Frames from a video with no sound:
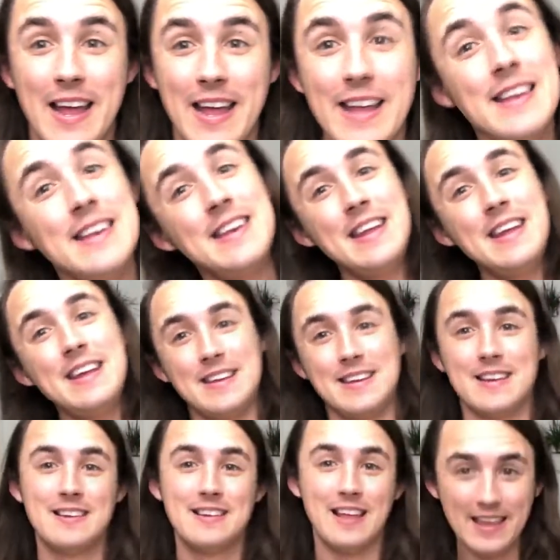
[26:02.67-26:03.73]
Indeed.
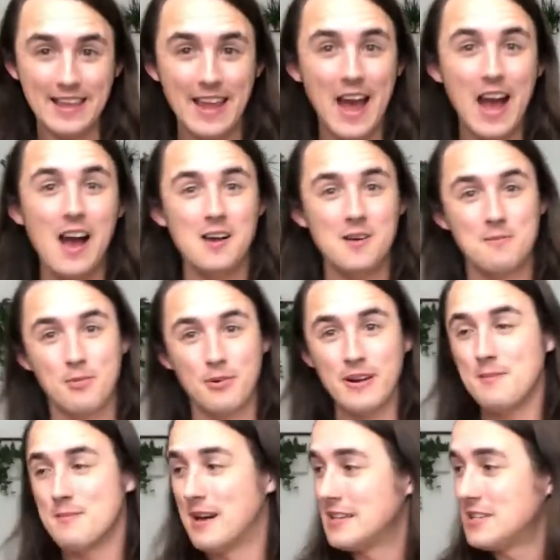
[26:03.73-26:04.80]
Yeah, pretty
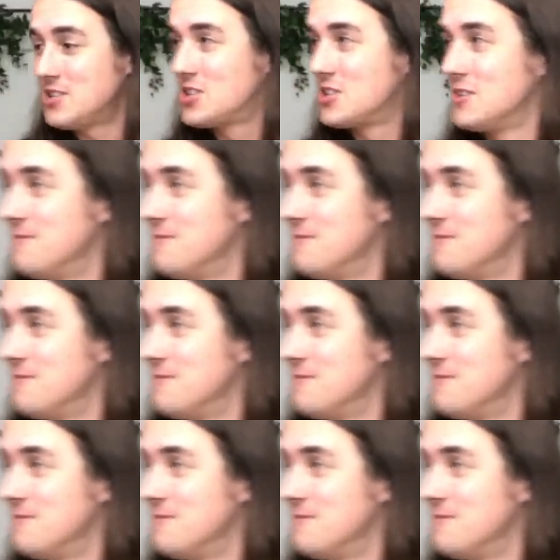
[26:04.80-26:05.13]
much.